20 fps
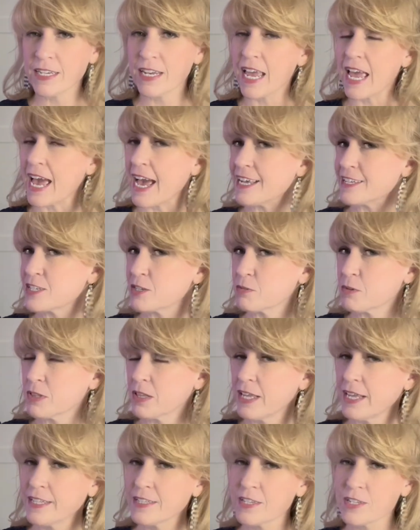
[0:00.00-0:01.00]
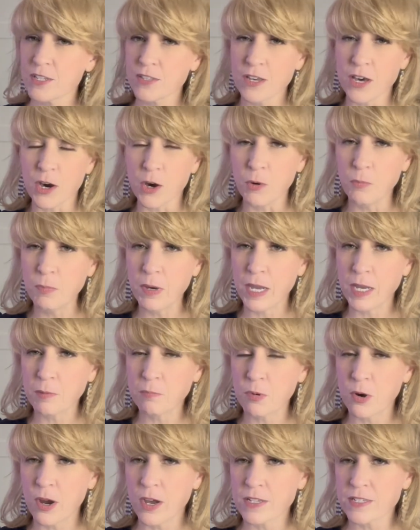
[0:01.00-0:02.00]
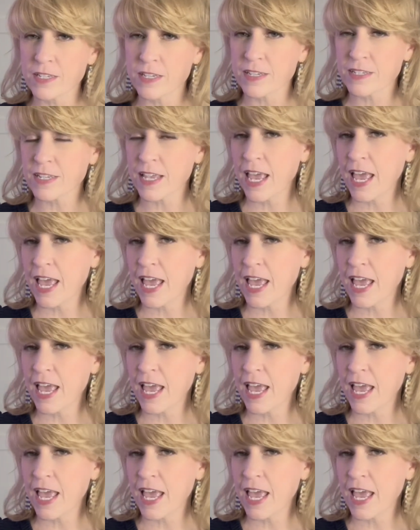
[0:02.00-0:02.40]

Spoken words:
as it relates to the home buying process